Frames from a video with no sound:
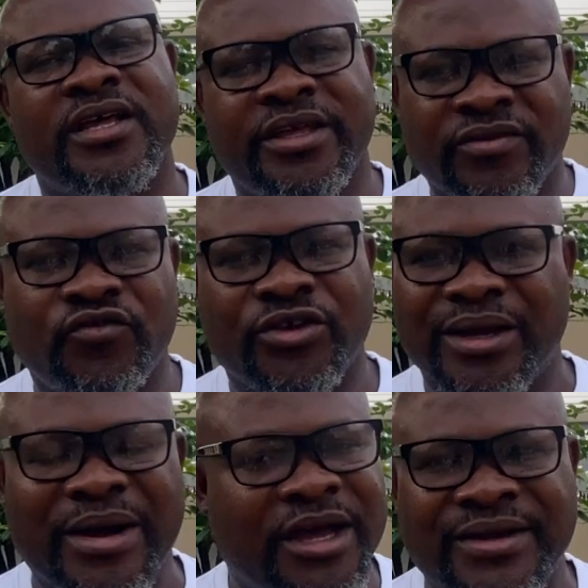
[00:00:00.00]
if you are a
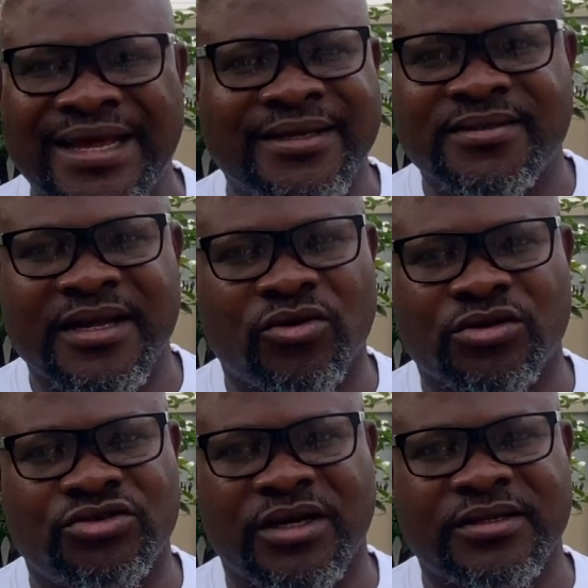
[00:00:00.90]
biodigester
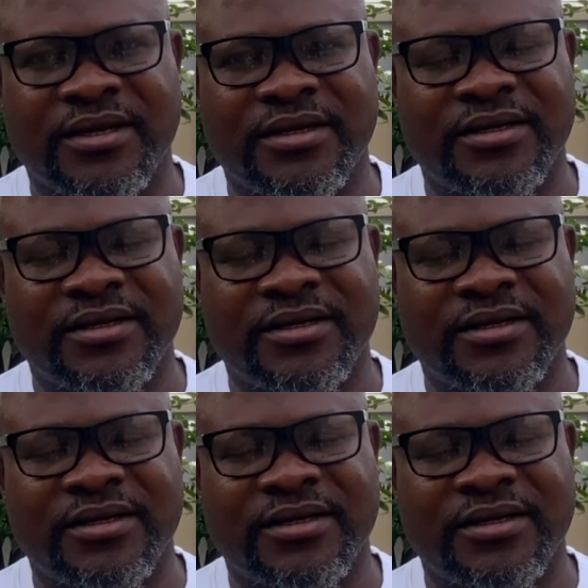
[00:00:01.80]
constructor,